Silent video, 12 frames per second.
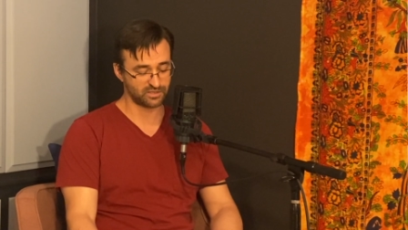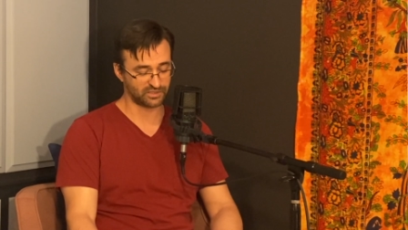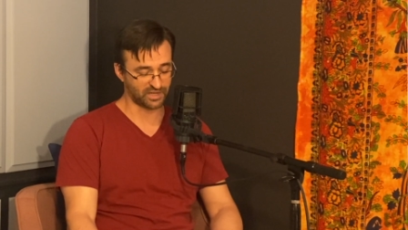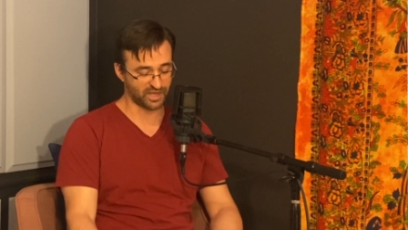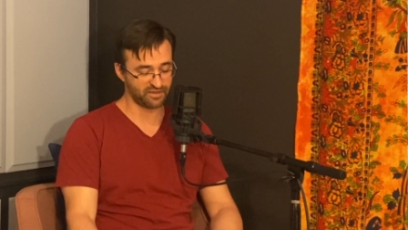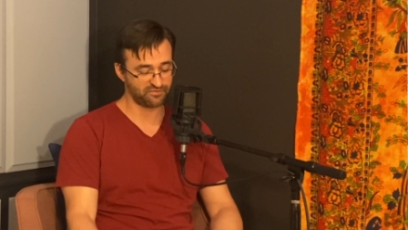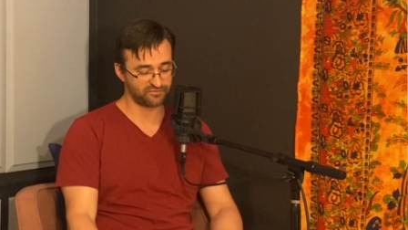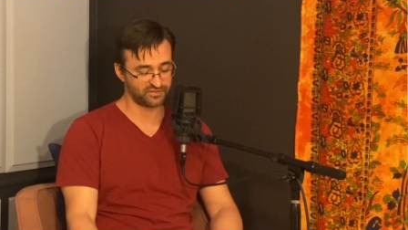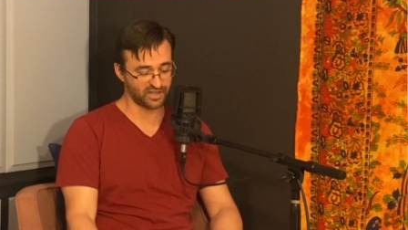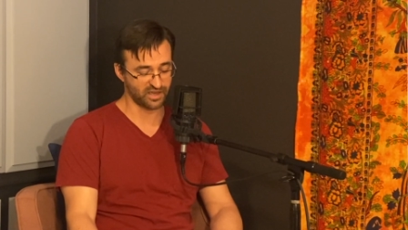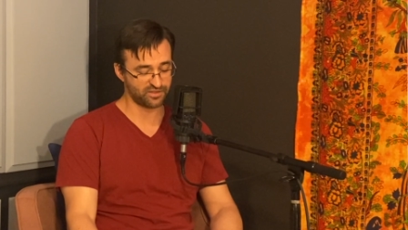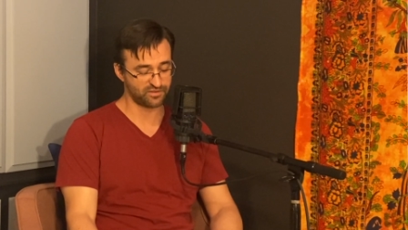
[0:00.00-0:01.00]
Life,
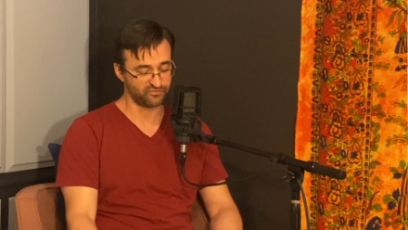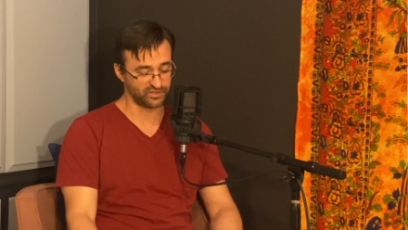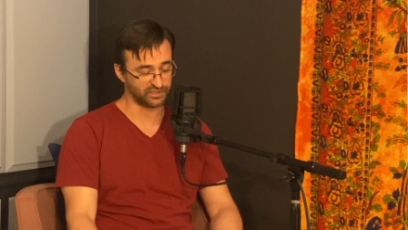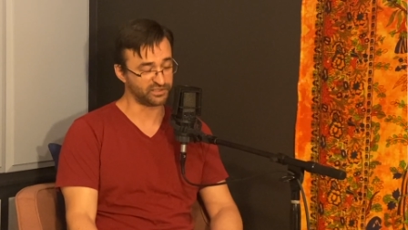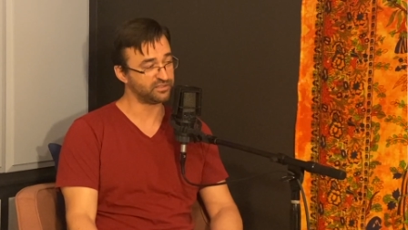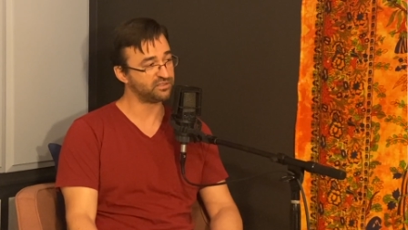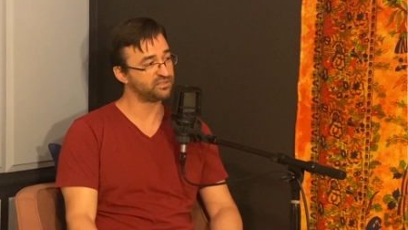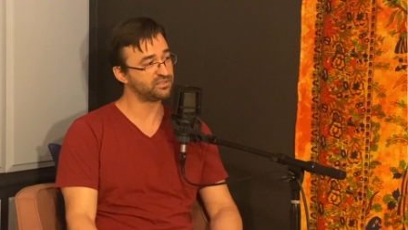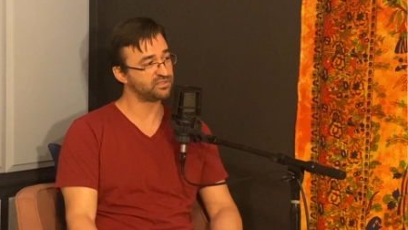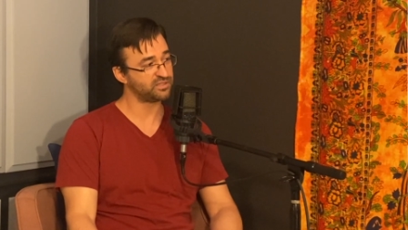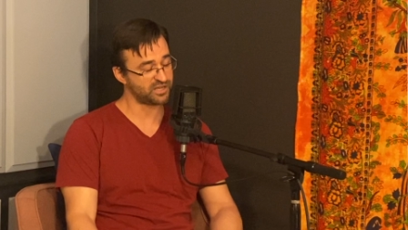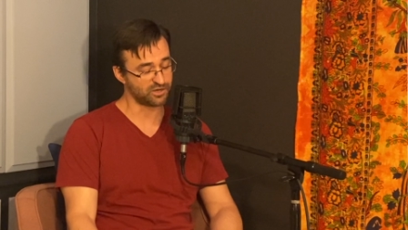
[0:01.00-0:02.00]
death, villain.
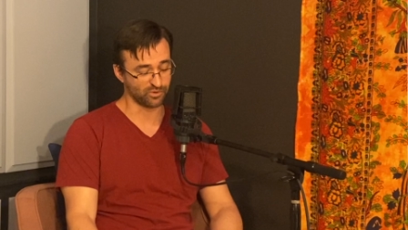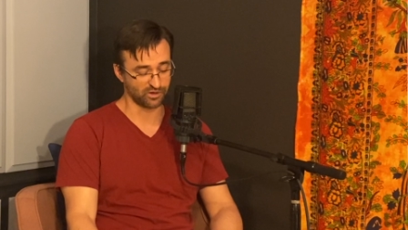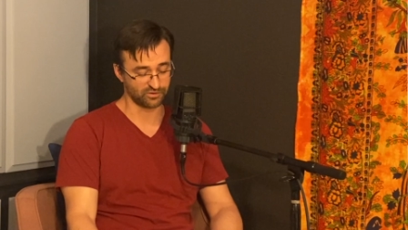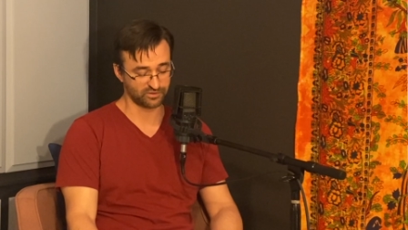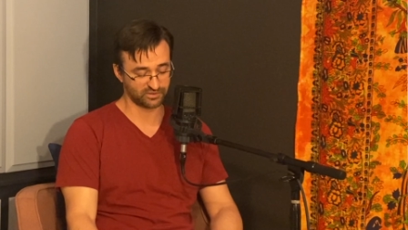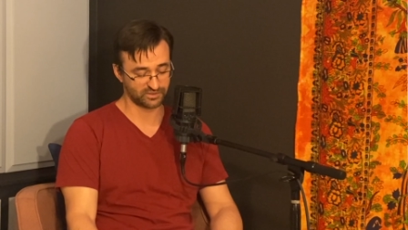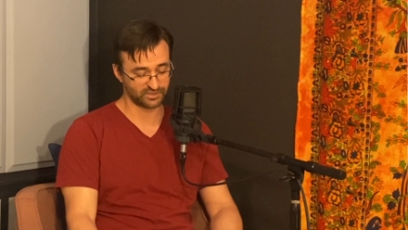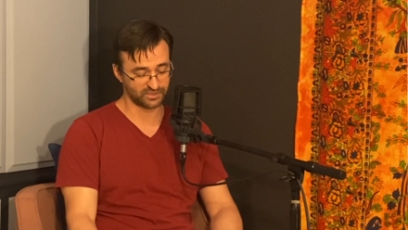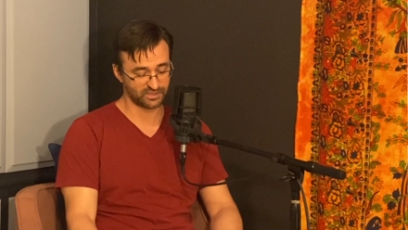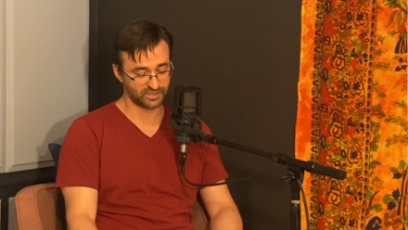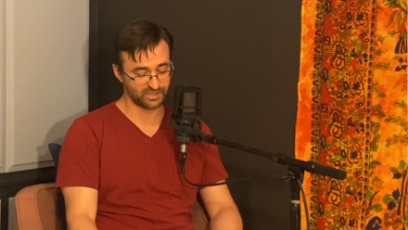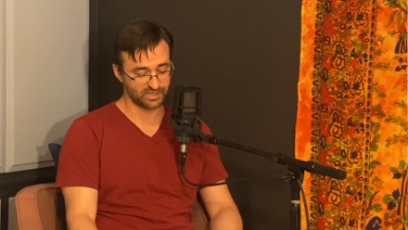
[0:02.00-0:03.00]

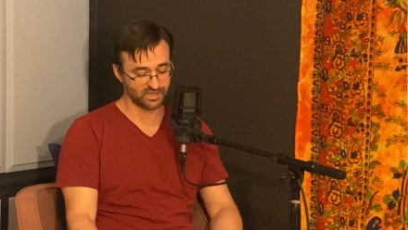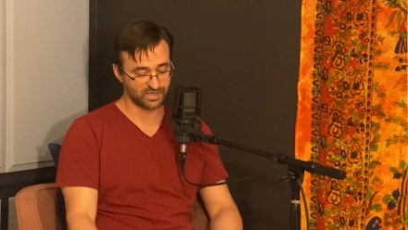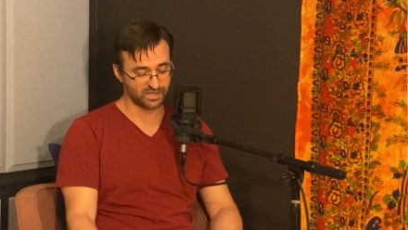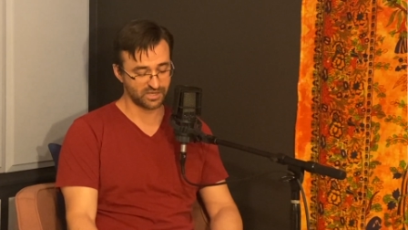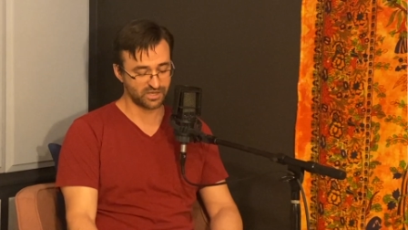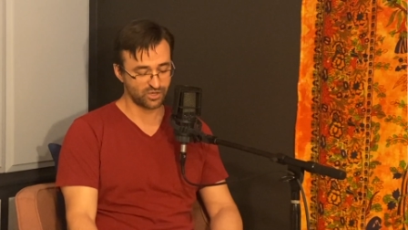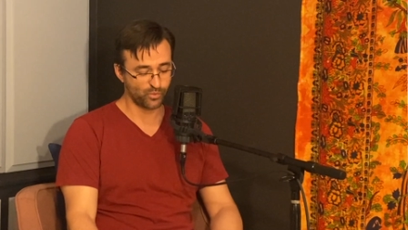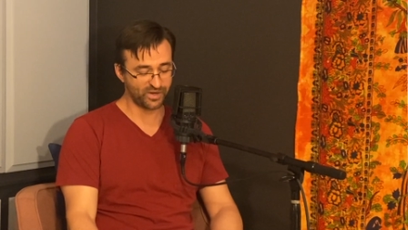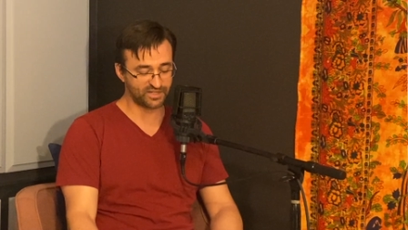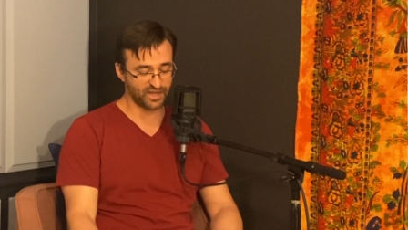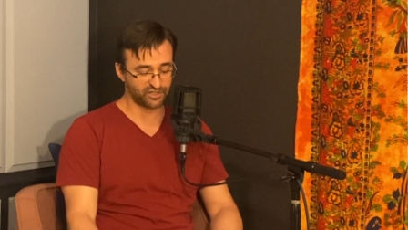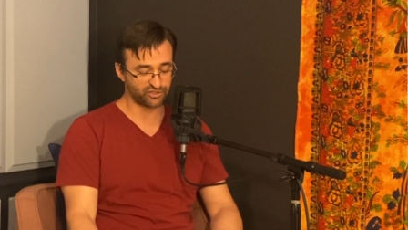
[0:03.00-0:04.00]
hero. We
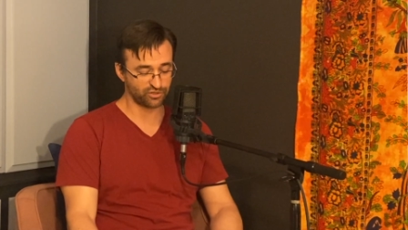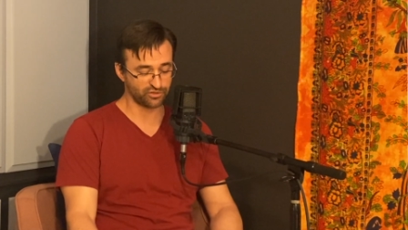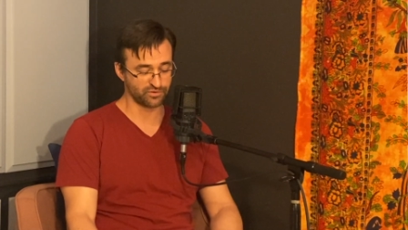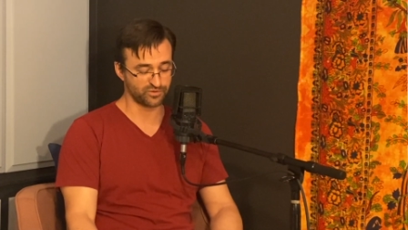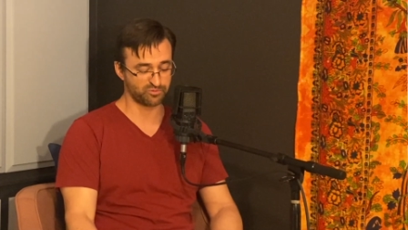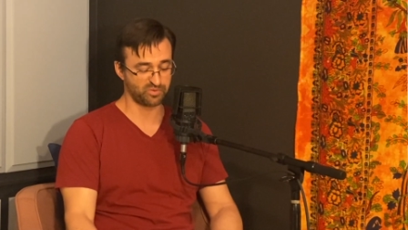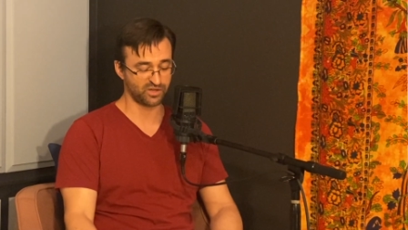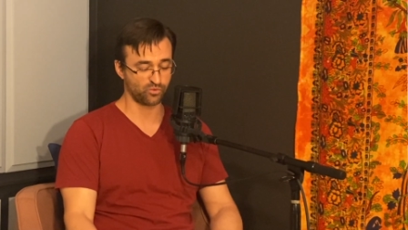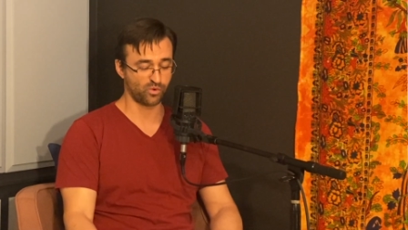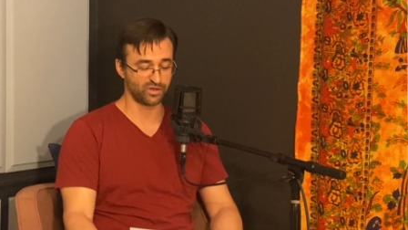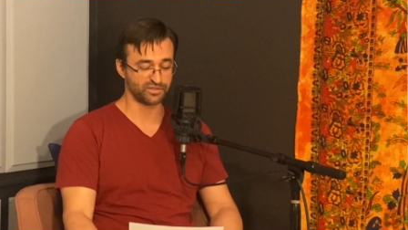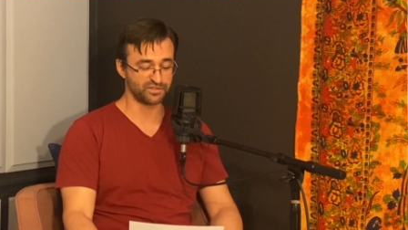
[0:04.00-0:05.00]
take turns being
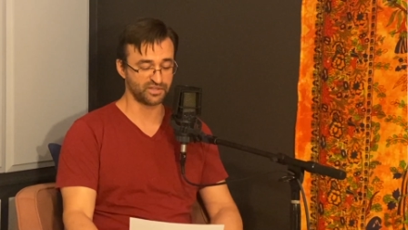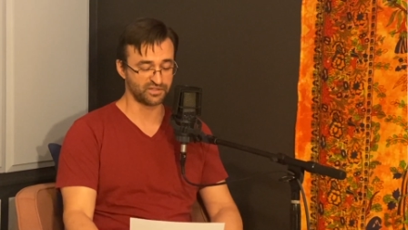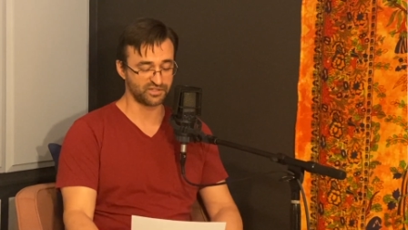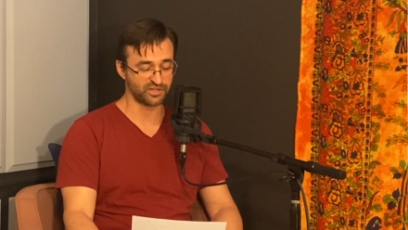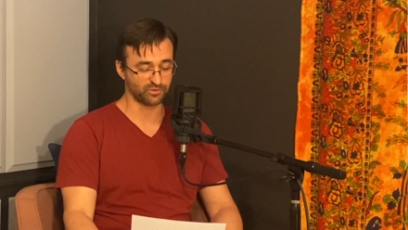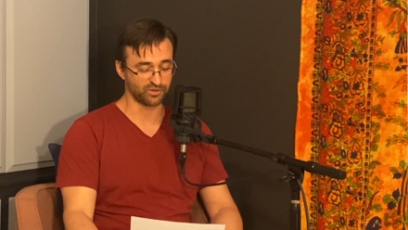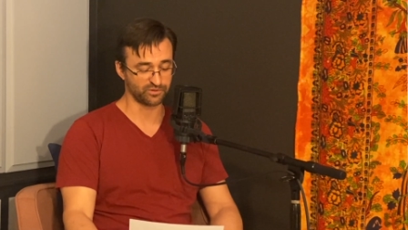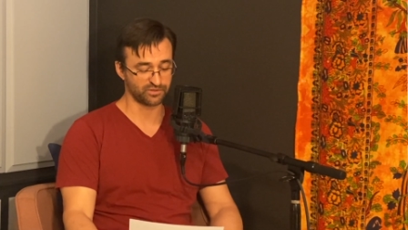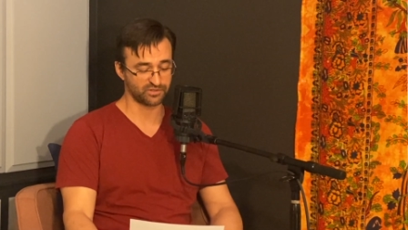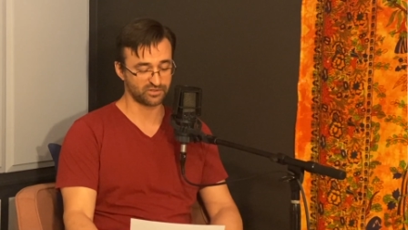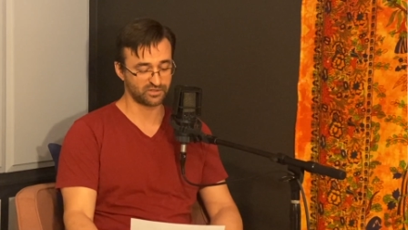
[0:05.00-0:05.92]
ones and zeros.